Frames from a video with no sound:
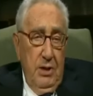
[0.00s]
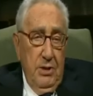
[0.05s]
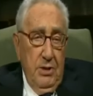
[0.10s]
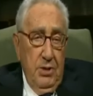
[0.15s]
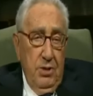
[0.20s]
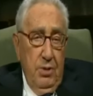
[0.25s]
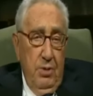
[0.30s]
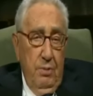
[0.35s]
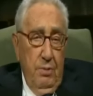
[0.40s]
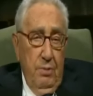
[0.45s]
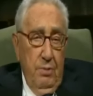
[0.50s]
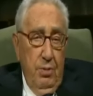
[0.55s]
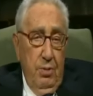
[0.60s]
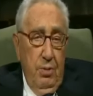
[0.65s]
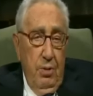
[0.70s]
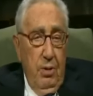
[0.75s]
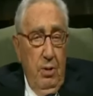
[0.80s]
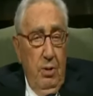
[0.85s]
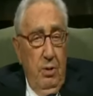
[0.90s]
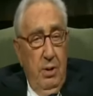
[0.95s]
is to
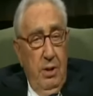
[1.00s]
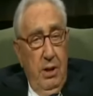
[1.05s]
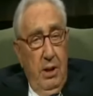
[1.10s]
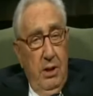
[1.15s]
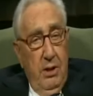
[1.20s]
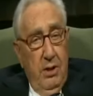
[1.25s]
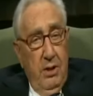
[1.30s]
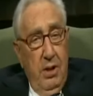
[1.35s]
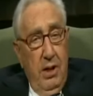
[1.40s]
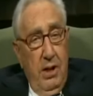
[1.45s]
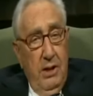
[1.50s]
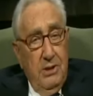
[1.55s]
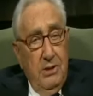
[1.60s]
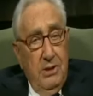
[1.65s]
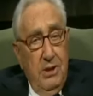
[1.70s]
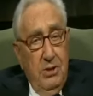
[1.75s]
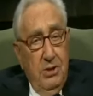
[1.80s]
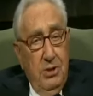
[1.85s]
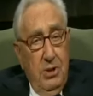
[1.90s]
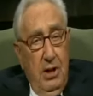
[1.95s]
work on a
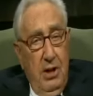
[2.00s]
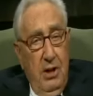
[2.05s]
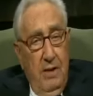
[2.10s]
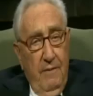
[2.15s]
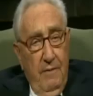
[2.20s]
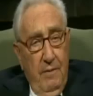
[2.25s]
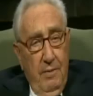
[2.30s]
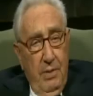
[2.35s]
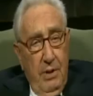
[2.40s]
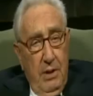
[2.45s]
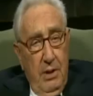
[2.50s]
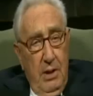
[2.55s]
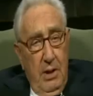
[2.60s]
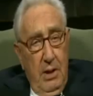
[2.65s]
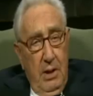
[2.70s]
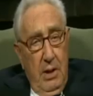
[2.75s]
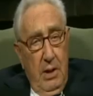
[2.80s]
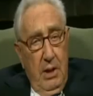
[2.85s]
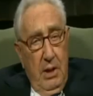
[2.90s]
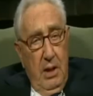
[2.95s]
transition government
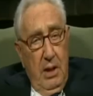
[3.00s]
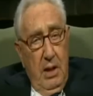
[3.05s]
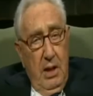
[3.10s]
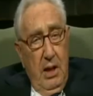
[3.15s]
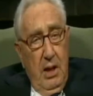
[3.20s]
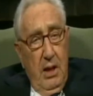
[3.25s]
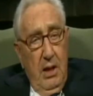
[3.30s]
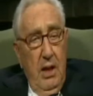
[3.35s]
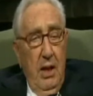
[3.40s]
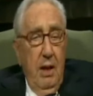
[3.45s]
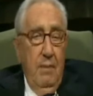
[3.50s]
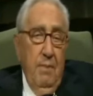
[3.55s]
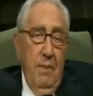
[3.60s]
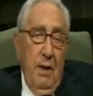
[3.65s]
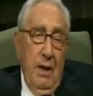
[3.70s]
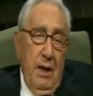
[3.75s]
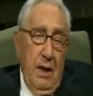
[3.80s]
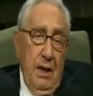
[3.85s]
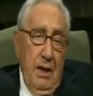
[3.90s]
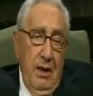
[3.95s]
and not
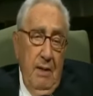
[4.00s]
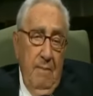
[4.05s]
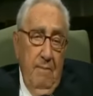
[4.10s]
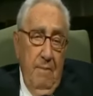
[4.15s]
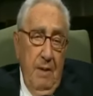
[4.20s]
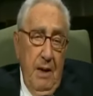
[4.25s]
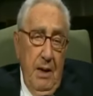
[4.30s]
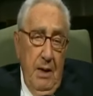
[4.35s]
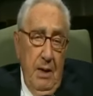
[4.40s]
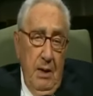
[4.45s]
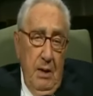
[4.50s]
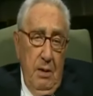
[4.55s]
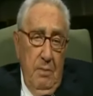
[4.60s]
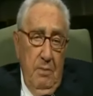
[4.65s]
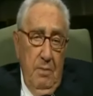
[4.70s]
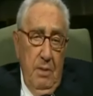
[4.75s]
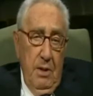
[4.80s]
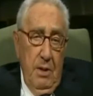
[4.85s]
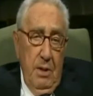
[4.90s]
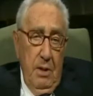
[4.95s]
make it
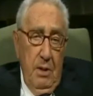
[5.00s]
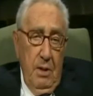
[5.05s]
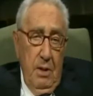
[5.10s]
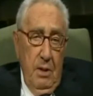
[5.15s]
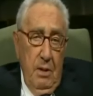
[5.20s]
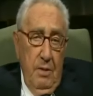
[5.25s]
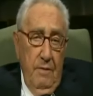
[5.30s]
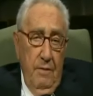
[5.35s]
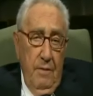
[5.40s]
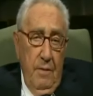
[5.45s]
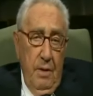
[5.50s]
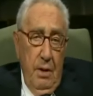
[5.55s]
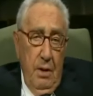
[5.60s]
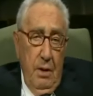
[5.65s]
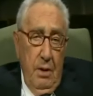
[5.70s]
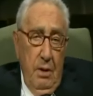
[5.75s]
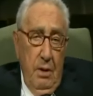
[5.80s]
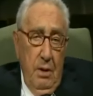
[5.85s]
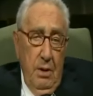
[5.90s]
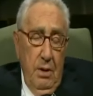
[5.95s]
dependent
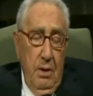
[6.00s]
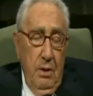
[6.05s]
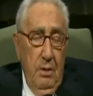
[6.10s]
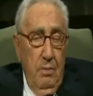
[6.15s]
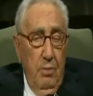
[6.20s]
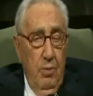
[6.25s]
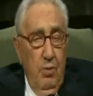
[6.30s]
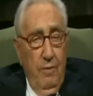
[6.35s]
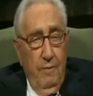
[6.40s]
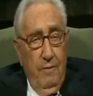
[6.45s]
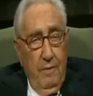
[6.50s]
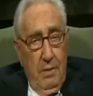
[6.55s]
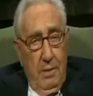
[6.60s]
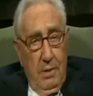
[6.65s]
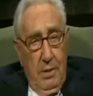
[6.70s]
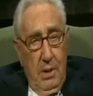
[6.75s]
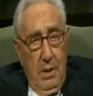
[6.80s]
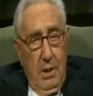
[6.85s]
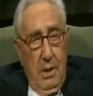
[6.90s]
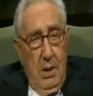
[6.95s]
on the removal